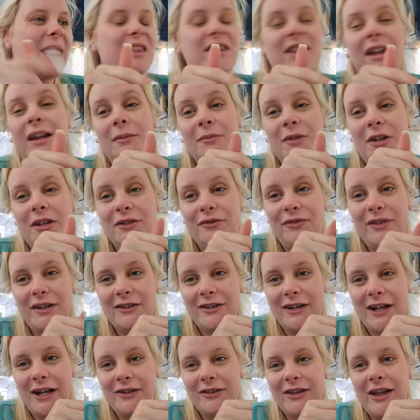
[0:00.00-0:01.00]
Then I'm gonna
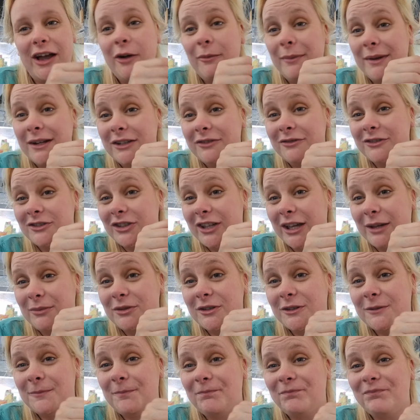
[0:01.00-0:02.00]
figure out how many
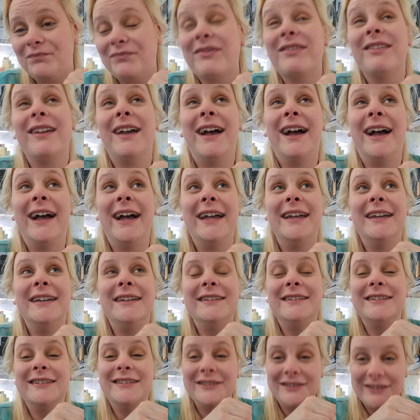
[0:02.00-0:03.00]
recipes
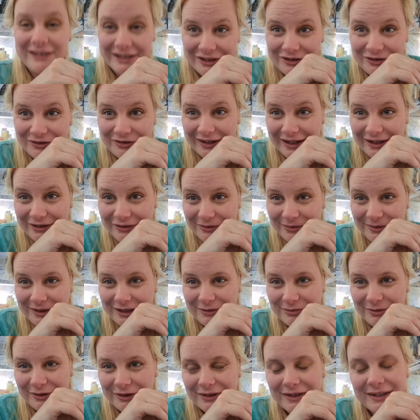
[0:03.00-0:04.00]
I did try from
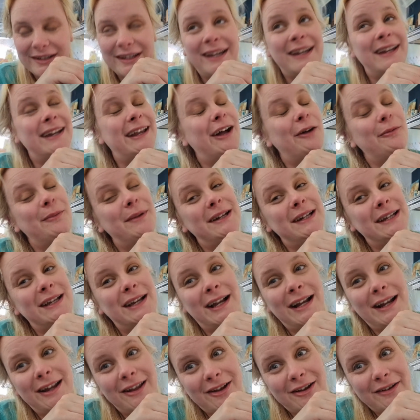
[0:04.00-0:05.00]
this book and how
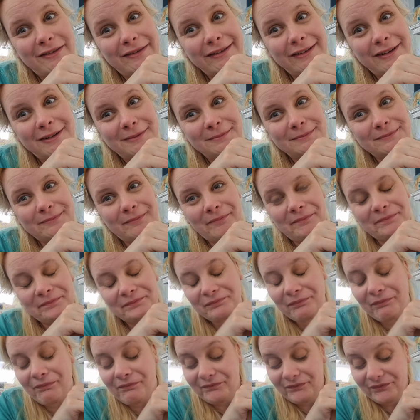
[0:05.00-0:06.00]
many I loved.
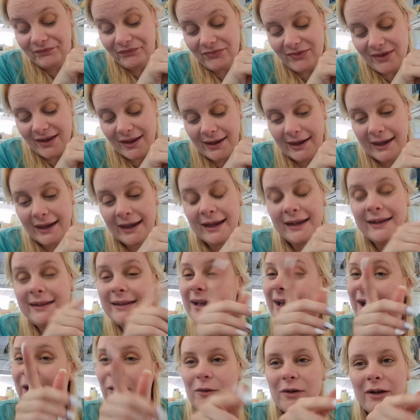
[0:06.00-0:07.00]

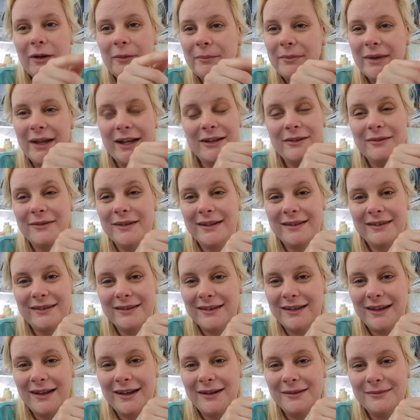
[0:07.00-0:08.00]
And I'll come back with
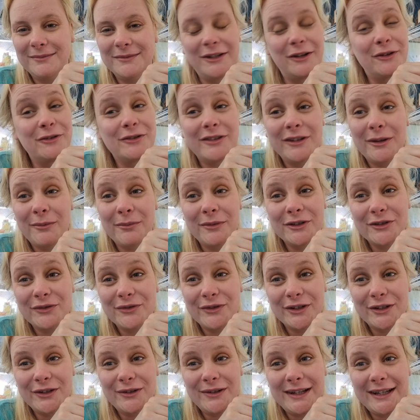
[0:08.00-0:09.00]
those numbers
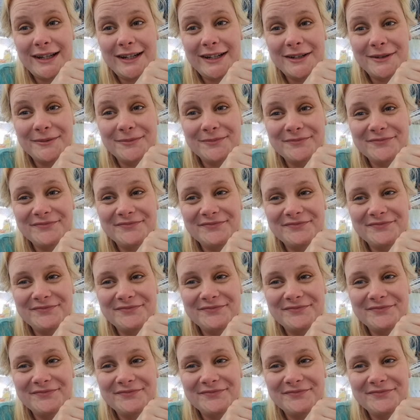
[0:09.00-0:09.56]
for you later.